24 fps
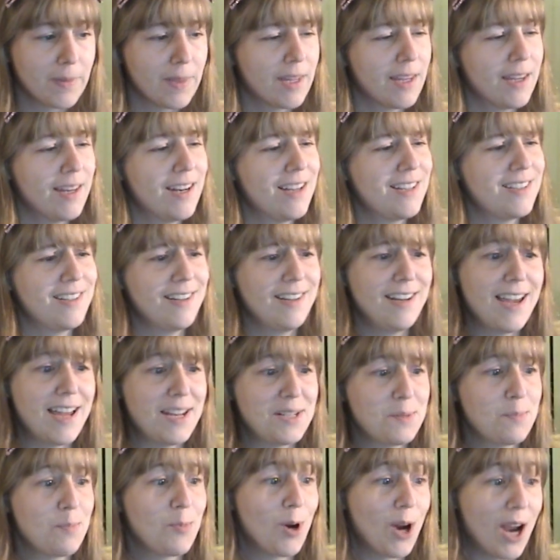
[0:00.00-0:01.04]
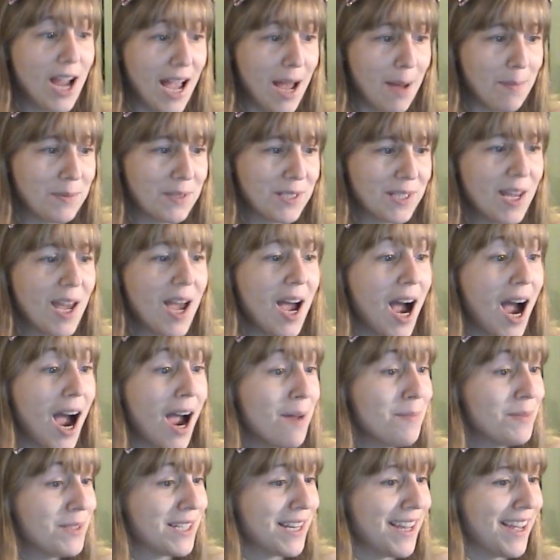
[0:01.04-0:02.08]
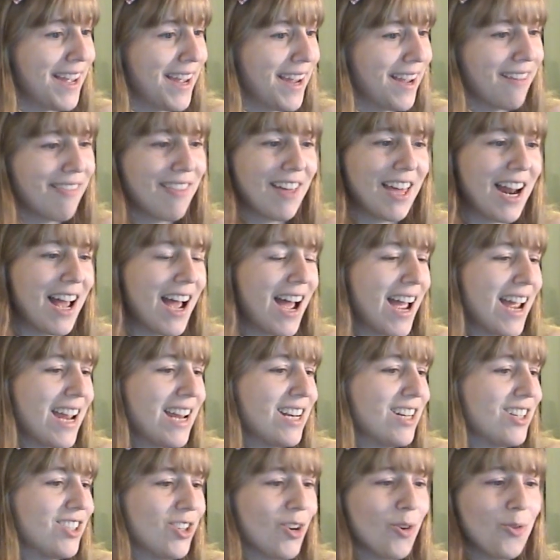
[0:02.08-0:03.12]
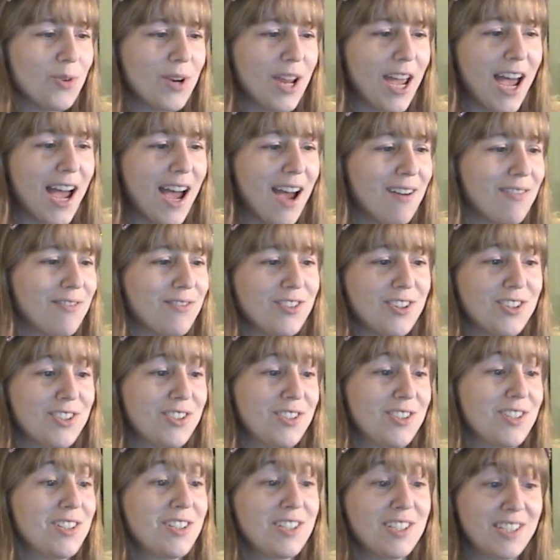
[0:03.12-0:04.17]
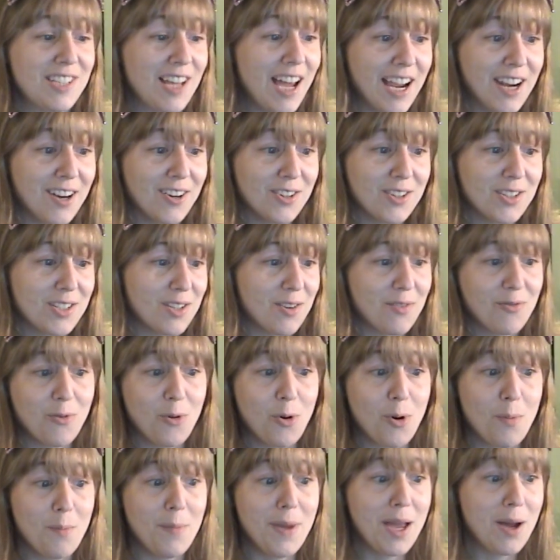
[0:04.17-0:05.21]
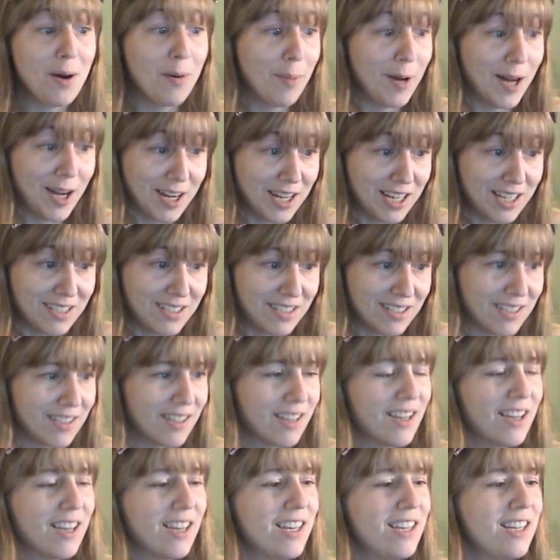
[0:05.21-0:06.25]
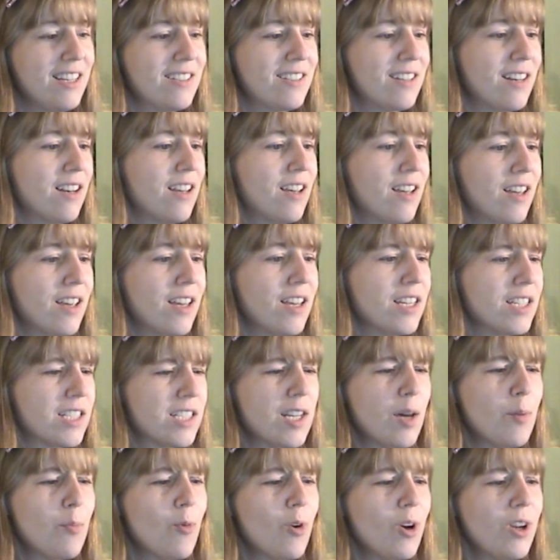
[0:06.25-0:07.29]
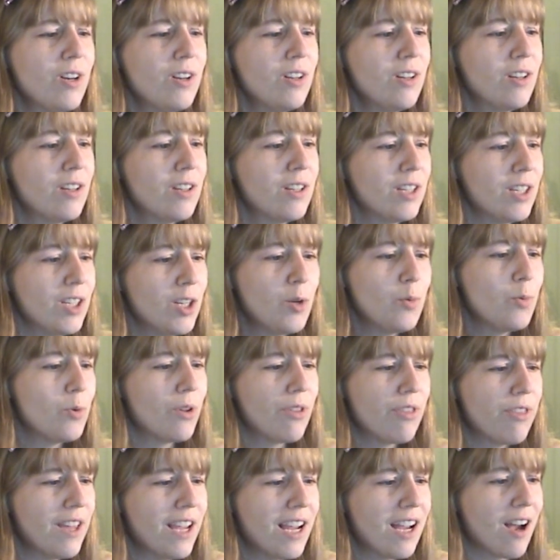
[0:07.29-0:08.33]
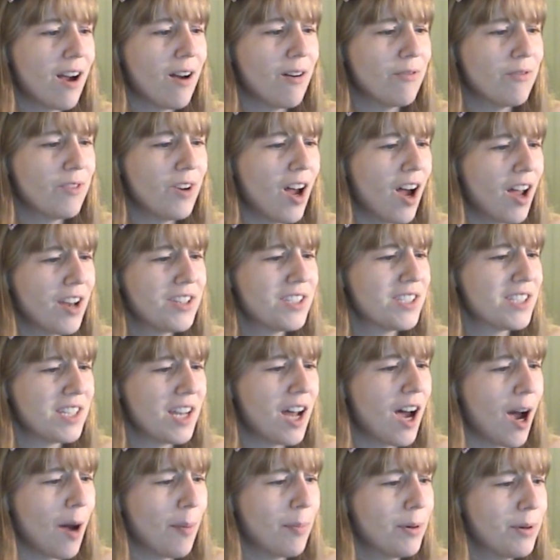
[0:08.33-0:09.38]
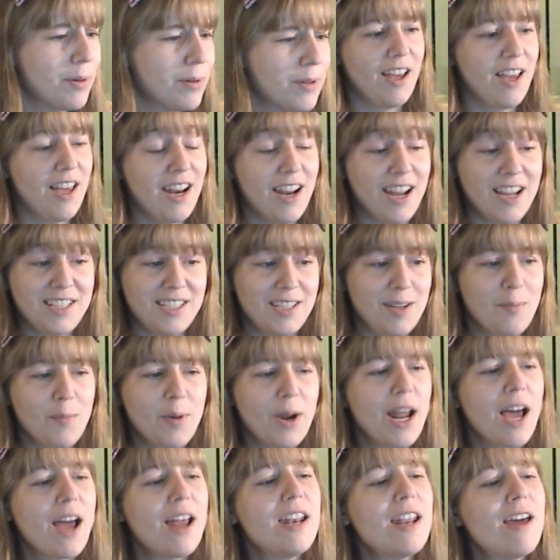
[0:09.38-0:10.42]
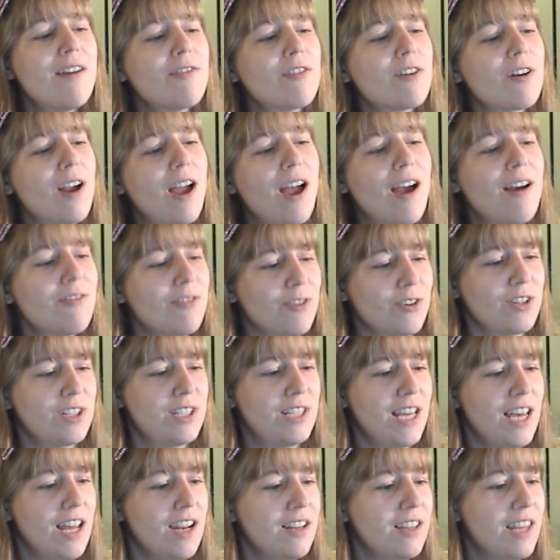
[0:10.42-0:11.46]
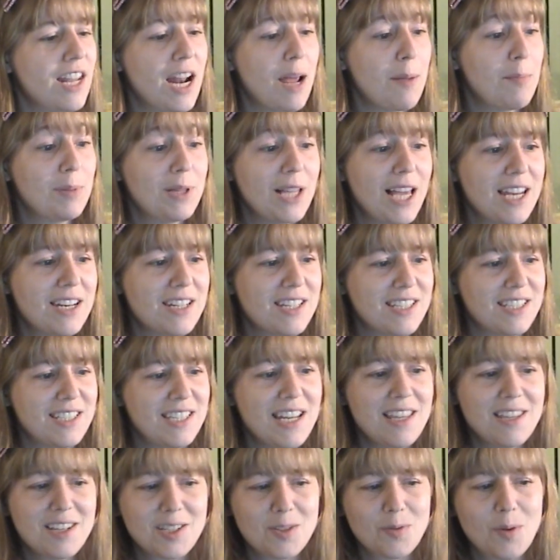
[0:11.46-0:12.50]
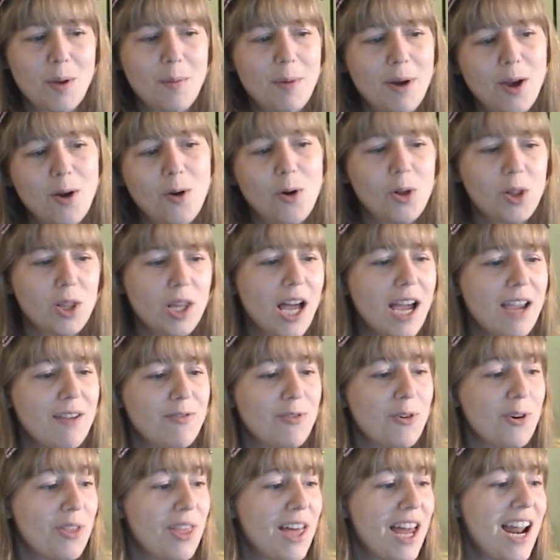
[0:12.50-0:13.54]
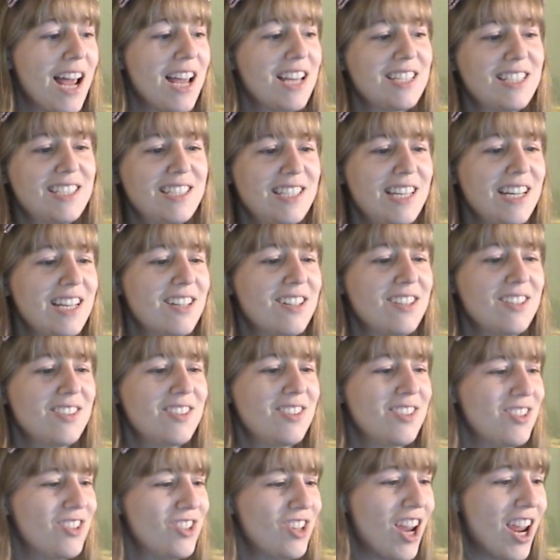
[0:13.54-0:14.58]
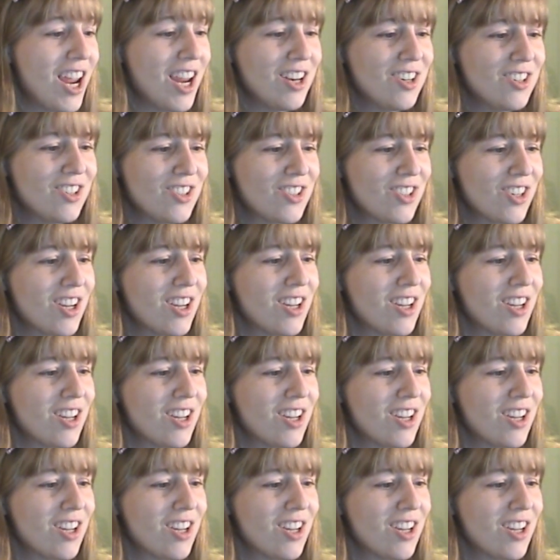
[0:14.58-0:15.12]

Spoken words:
And I said, yes, perhaps. I'm saying that I don't have just desires for male bodies. He said, someone you will think of nonstop. And I said, but I never ever said that I plan to stay this way my whole life or that I seeked to change.